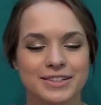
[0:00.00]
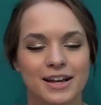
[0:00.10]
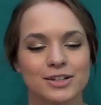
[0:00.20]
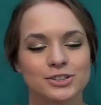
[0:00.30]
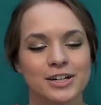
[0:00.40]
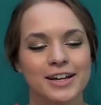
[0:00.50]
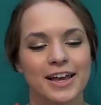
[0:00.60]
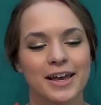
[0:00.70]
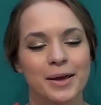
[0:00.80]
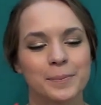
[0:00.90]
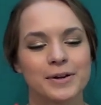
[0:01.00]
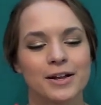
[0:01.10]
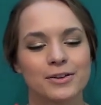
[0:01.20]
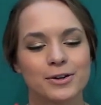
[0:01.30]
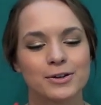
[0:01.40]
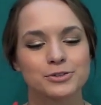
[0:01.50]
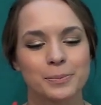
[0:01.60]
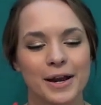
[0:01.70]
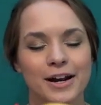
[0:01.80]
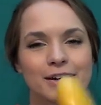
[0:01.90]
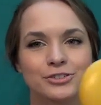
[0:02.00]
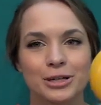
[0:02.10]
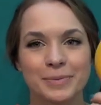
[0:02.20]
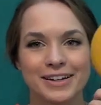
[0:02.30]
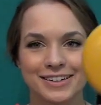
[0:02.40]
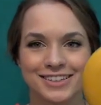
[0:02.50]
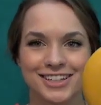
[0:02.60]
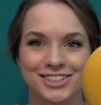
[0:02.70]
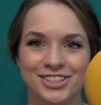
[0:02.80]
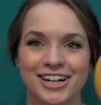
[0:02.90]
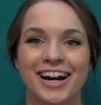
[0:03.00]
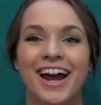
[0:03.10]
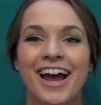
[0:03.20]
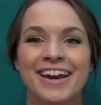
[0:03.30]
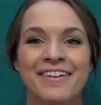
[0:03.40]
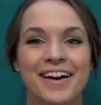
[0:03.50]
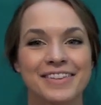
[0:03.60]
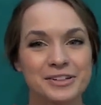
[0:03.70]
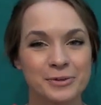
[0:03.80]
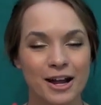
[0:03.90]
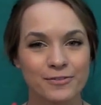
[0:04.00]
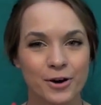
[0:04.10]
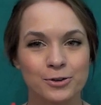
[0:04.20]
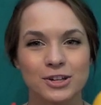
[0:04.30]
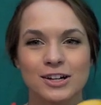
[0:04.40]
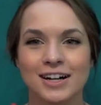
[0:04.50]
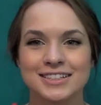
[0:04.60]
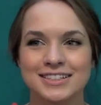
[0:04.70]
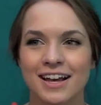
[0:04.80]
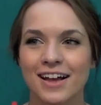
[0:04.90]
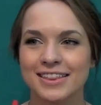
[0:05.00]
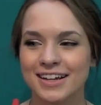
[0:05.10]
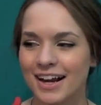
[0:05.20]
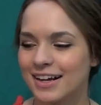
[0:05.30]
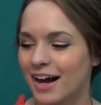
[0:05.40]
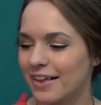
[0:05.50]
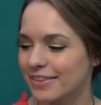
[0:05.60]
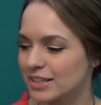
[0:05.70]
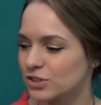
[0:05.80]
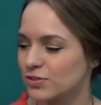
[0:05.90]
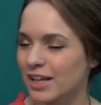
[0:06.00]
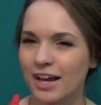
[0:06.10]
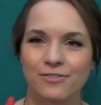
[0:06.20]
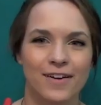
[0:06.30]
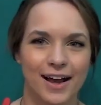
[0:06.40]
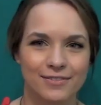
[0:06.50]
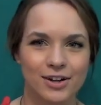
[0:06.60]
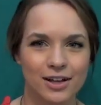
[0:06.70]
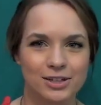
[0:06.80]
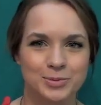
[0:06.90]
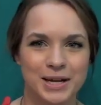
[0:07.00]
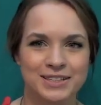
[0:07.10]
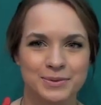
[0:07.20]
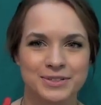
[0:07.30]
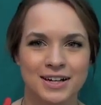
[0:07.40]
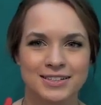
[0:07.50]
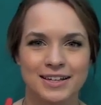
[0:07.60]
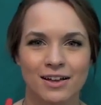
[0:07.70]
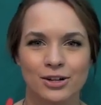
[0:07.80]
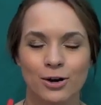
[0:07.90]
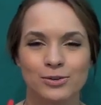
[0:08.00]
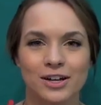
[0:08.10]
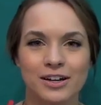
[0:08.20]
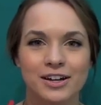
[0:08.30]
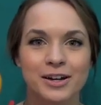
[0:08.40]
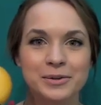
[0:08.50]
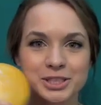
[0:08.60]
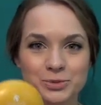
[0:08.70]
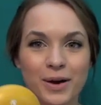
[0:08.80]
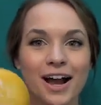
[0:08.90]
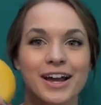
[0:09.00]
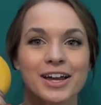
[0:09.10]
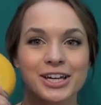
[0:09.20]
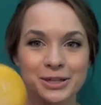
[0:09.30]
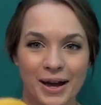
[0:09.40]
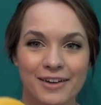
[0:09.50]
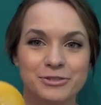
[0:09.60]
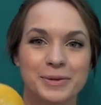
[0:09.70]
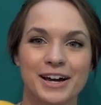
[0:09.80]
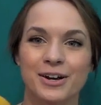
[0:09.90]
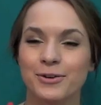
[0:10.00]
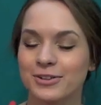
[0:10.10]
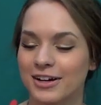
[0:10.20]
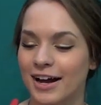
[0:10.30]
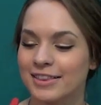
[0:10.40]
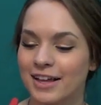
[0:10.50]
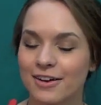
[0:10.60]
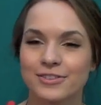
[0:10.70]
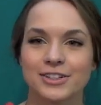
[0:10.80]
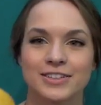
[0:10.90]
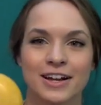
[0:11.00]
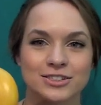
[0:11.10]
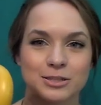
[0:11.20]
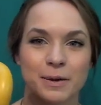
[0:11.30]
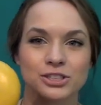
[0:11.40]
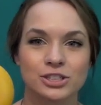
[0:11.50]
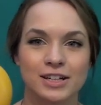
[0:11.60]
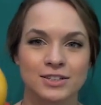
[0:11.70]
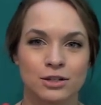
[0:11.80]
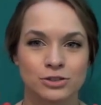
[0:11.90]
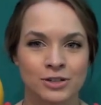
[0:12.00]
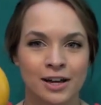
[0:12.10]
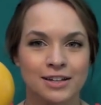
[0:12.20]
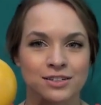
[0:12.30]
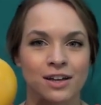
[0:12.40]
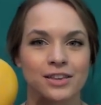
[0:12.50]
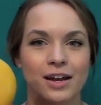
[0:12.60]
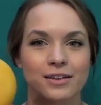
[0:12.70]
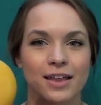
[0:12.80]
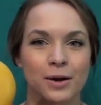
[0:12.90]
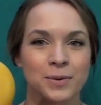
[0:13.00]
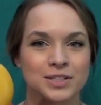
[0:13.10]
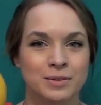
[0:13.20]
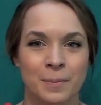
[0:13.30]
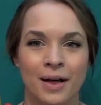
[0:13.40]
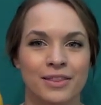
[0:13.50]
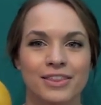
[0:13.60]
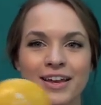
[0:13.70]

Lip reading: the Alterna Hemp Color Hold Repair Treatment Conditioner. Now, I got this one off HauteLook on sale. I think I got this for like $5 because it was on sale on HauteLook. which is why you have to be on HauteLook. I love their sales, especially because Alternate is on there like once a month,